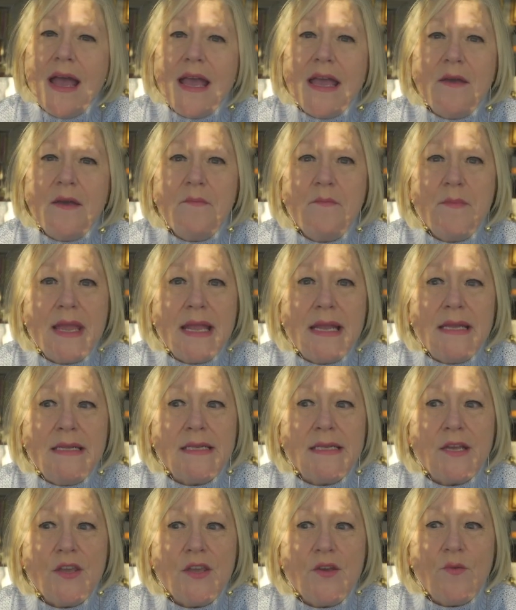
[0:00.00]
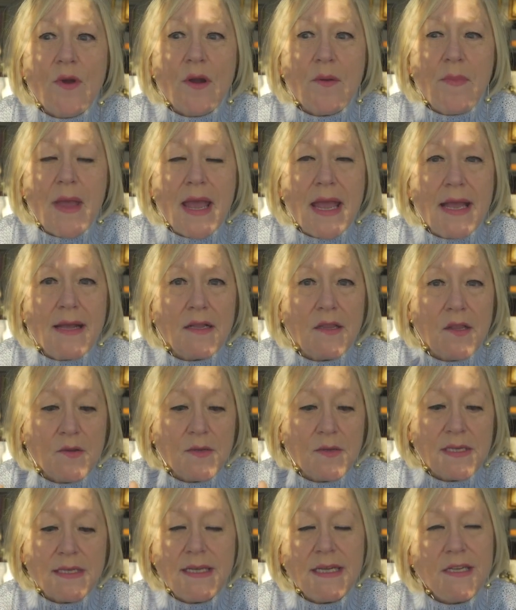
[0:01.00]
It means that you are paying
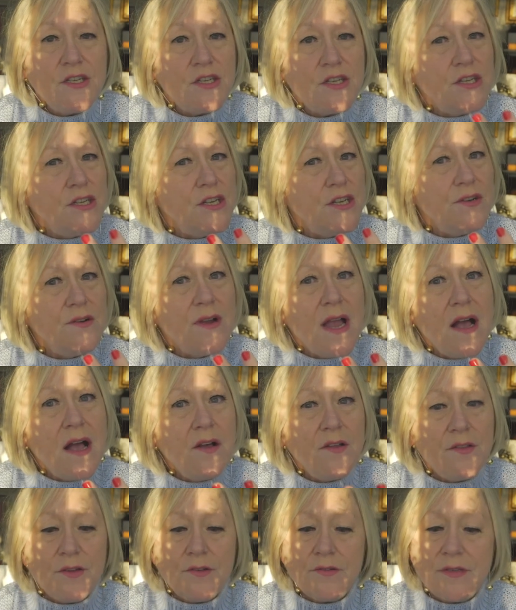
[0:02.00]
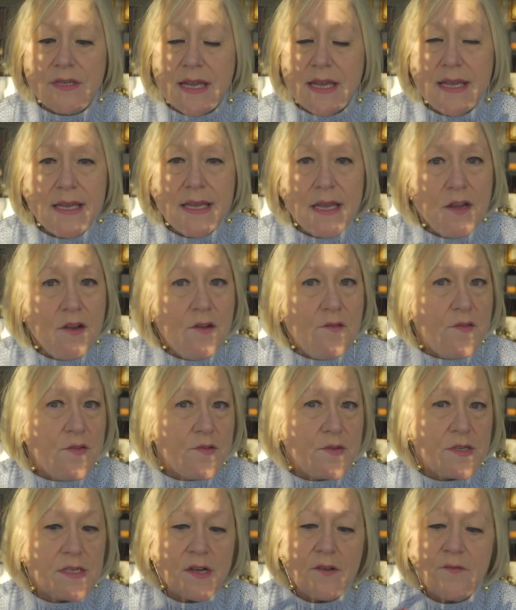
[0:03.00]
close attention to your health, you're taking care of
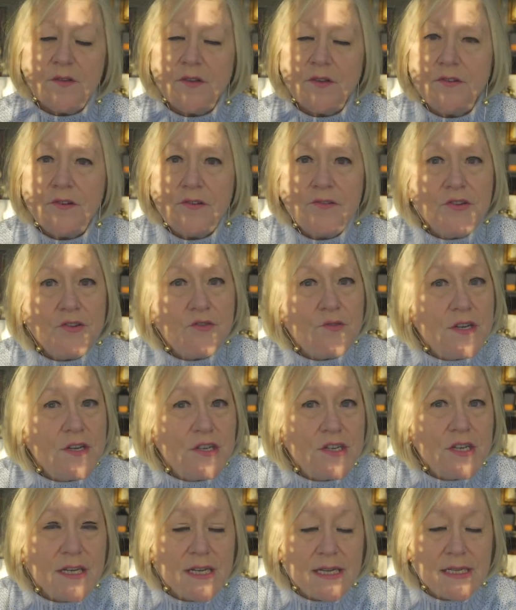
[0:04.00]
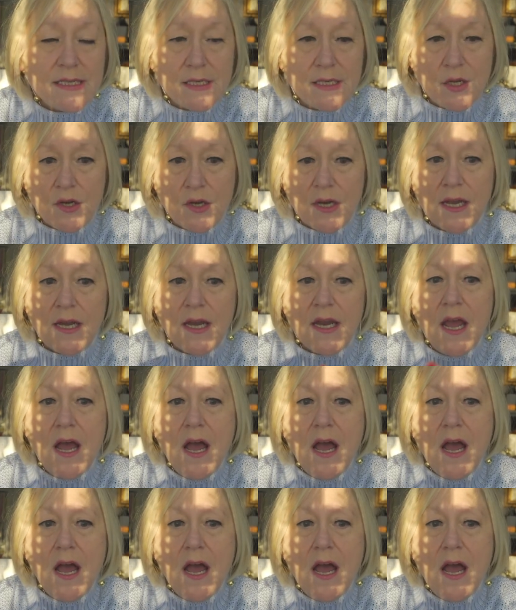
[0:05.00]
yourself, your nutrition is good,